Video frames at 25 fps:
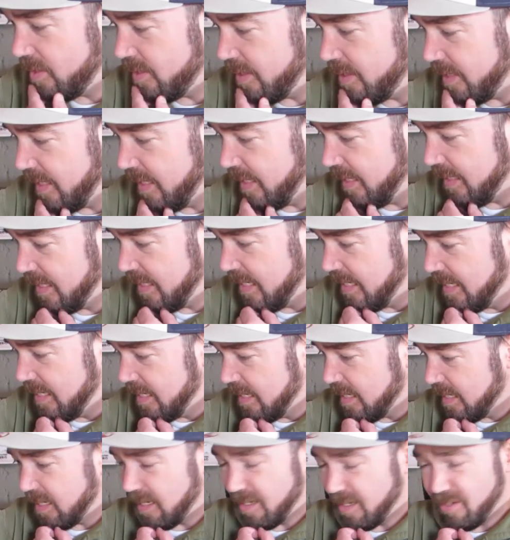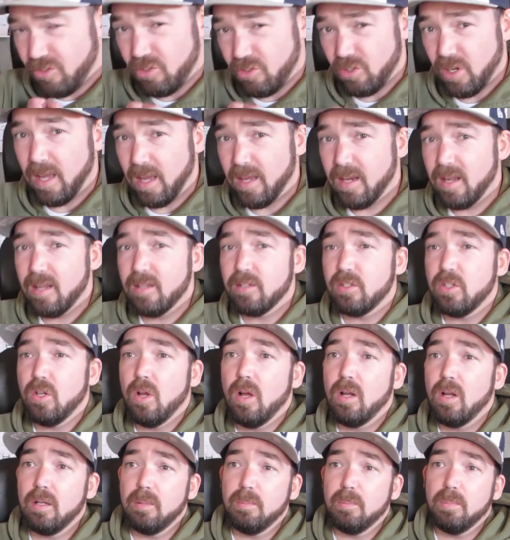to hit. Shout out
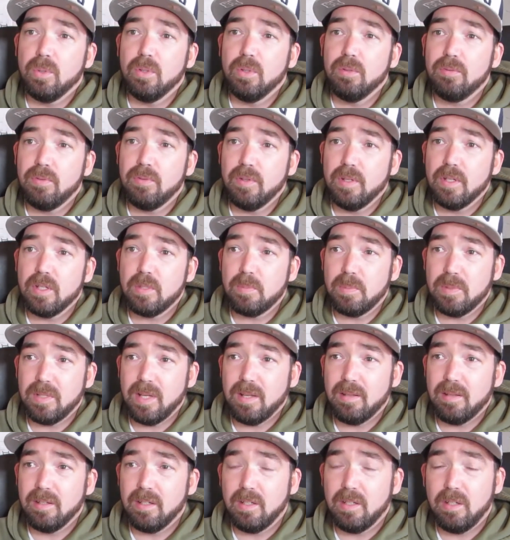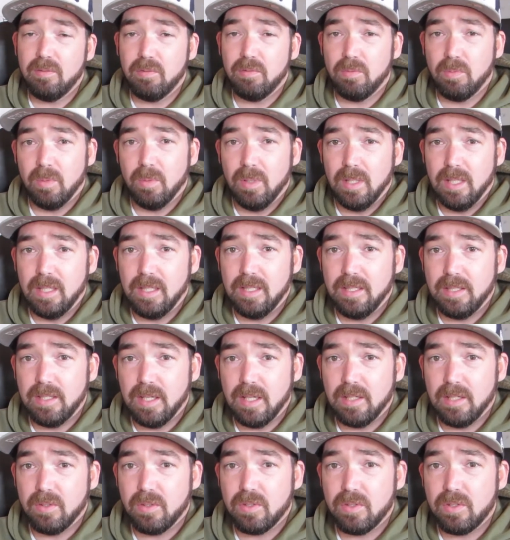Darling Brew for this, because I think you've really
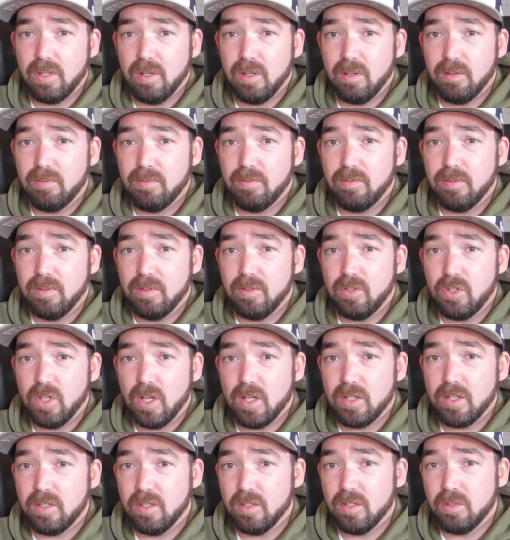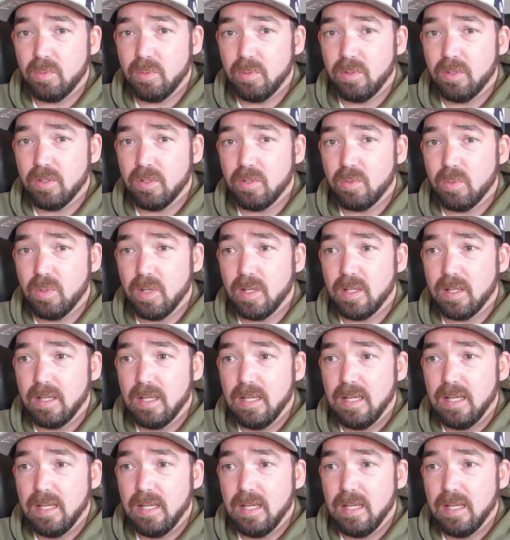done yourself justice with this one.